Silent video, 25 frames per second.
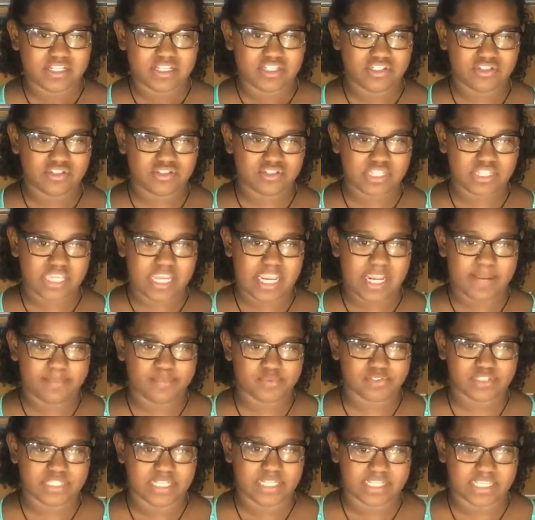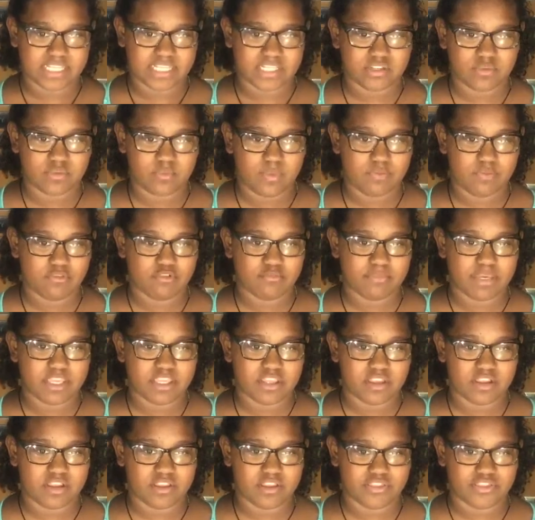Tuesday, April 2nd. We will
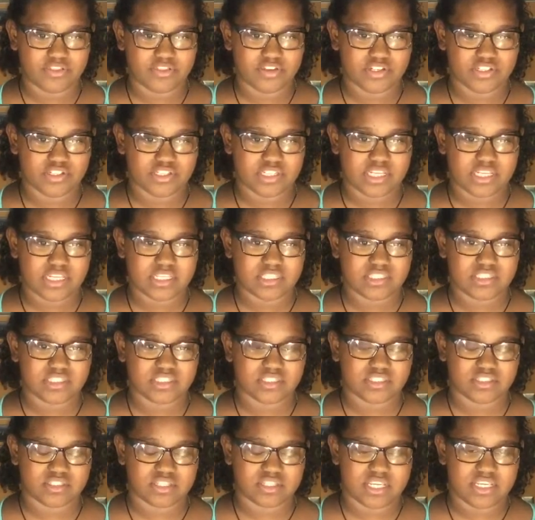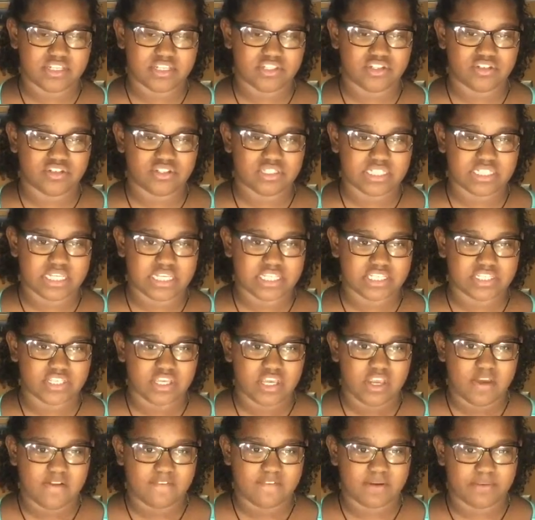meet on Thursdays and Tuesdays
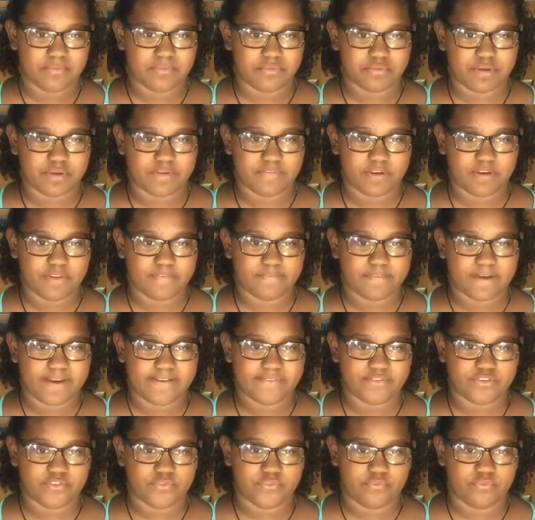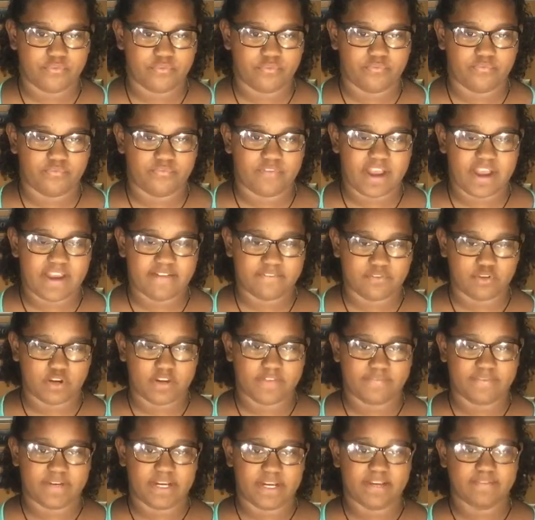from 3:45 to
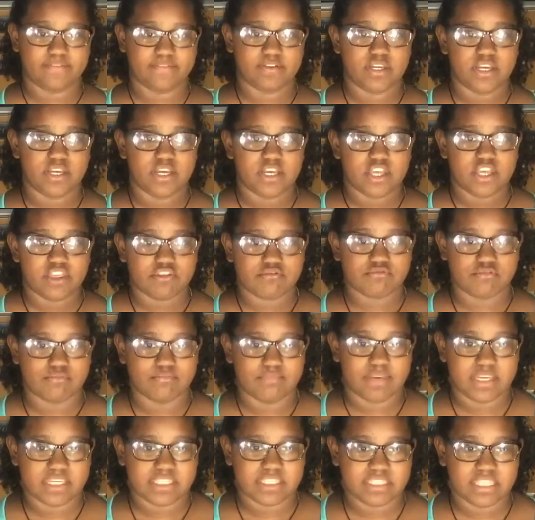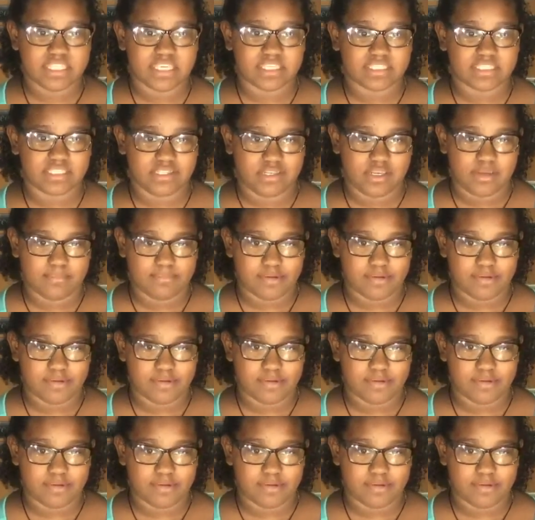5:45 through May 2nd.